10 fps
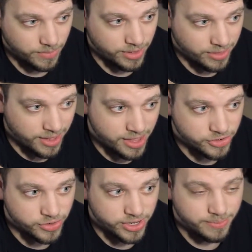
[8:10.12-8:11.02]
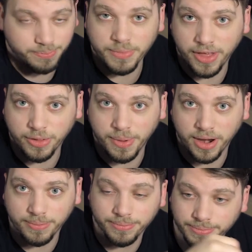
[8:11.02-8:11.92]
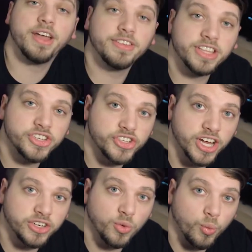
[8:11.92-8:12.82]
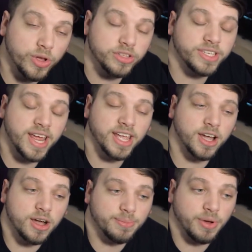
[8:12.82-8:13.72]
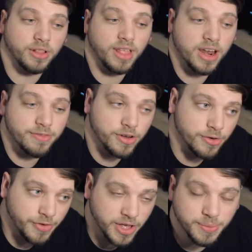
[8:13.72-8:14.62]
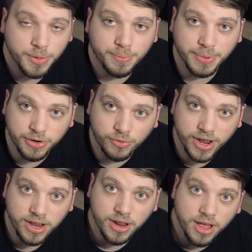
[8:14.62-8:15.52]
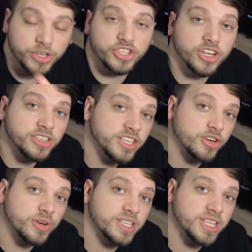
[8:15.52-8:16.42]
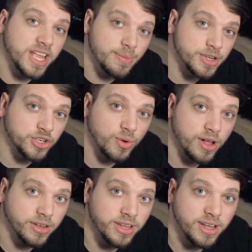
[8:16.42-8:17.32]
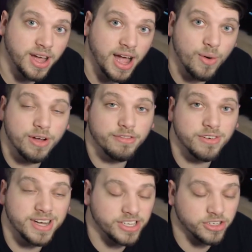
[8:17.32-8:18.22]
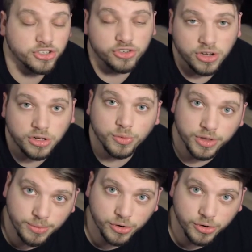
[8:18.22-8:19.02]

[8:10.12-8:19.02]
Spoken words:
the entry at the bottom. Having this checked will take up a lot of your available bitrate, which does increase the image quality. However, it does struggle with